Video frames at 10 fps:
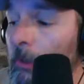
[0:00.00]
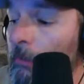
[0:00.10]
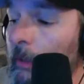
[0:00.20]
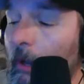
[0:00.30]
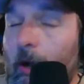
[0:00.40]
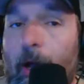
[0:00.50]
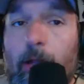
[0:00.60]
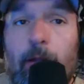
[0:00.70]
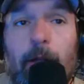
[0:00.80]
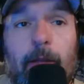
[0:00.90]
without
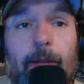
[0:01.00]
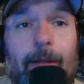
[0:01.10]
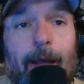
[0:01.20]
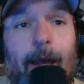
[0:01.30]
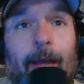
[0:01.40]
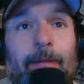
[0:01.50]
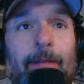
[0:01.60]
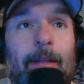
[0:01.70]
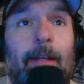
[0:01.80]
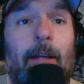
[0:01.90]
hollering at the guys
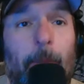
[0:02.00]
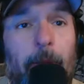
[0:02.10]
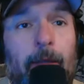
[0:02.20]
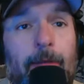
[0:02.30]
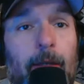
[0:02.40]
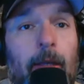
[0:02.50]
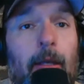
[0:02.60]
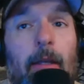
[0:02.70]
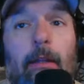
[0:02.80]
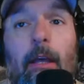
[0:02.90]
and the companies
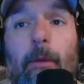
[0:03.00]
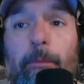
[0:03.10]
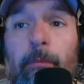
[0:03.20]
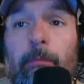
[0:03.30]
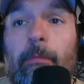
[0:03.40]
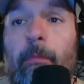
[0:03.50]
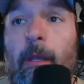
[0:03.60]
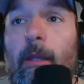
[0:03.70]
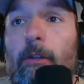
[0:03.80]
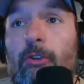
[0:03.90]
that helped
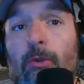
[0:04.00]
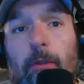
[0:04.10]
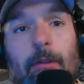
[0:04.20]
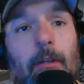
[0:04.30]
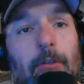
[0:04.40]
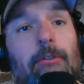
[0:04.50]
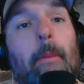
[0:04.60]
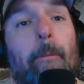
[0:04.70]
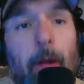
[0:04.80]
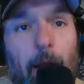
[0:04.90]
me do this
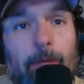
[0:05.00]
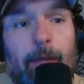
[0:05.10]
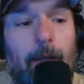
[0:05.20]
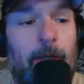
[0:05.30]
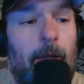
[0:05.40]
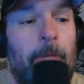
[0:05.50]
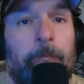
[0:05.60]
project.